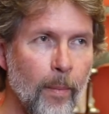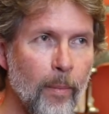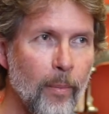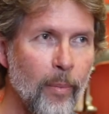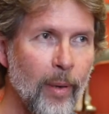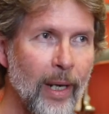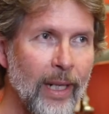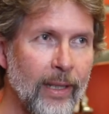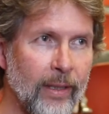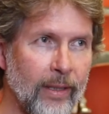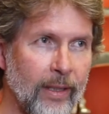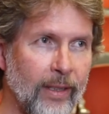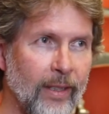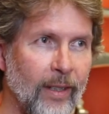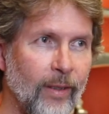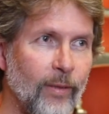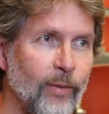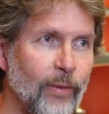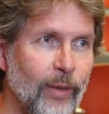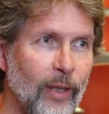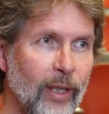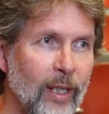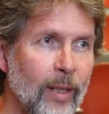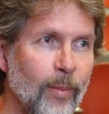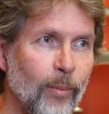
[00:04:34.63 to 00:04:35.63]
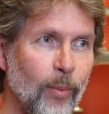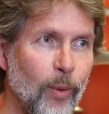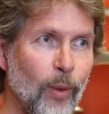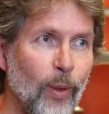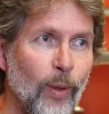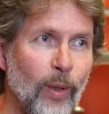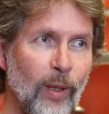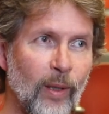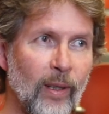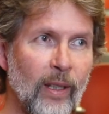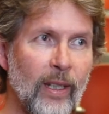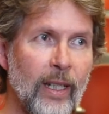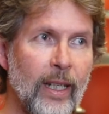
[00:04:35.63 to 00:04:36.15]
but very
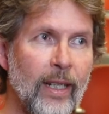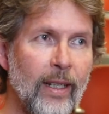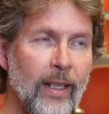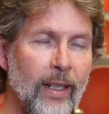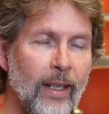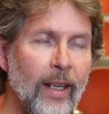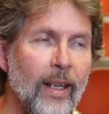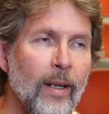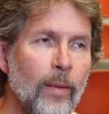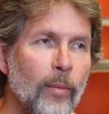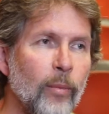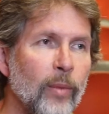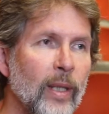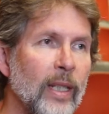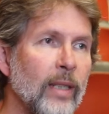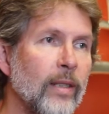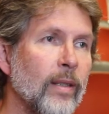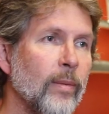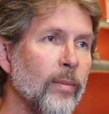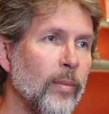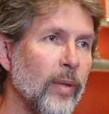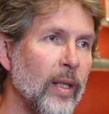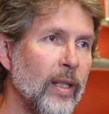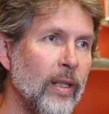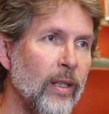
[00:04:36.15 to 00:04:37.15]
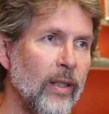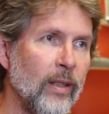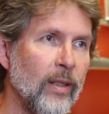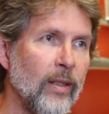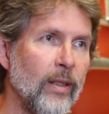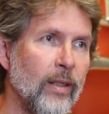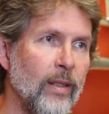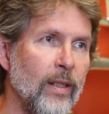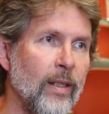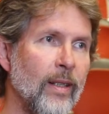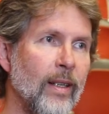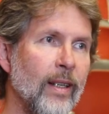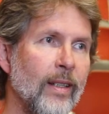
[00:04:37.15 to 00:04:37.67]
importantly, bring some
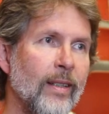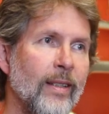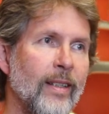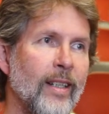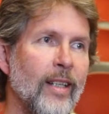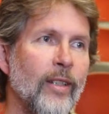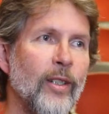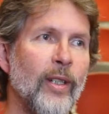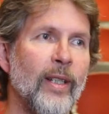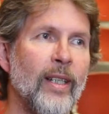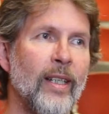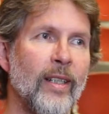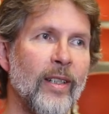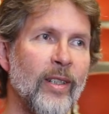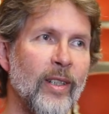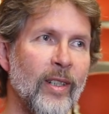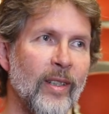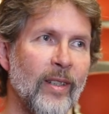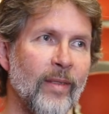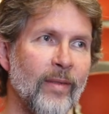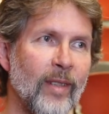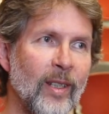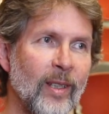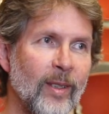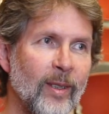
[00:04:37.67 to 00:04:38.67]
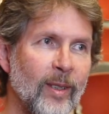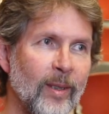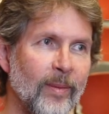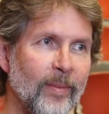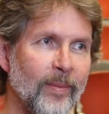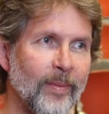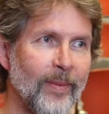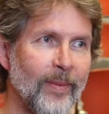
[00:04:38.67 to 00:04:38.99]
patients to that education event.